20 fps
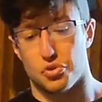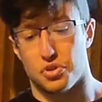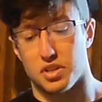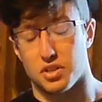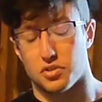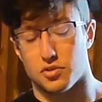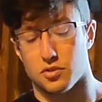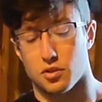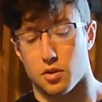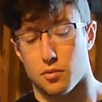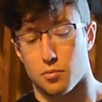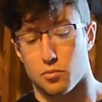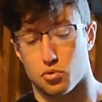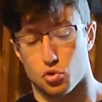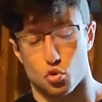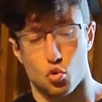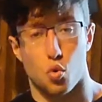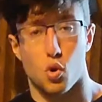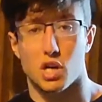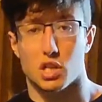did some
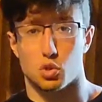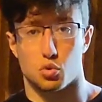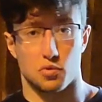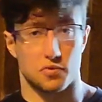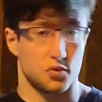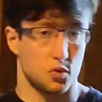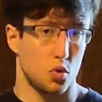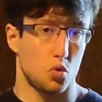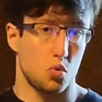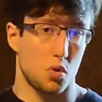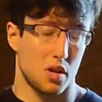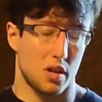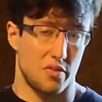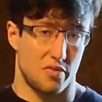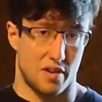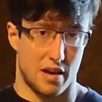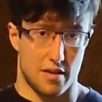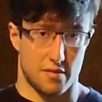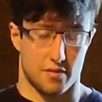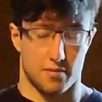squats with
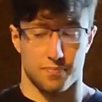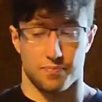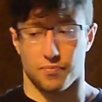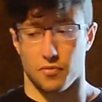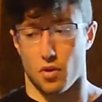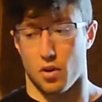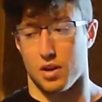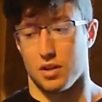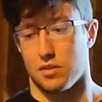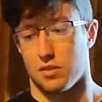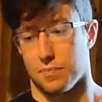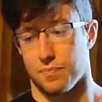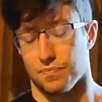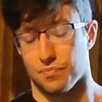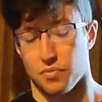225, all right?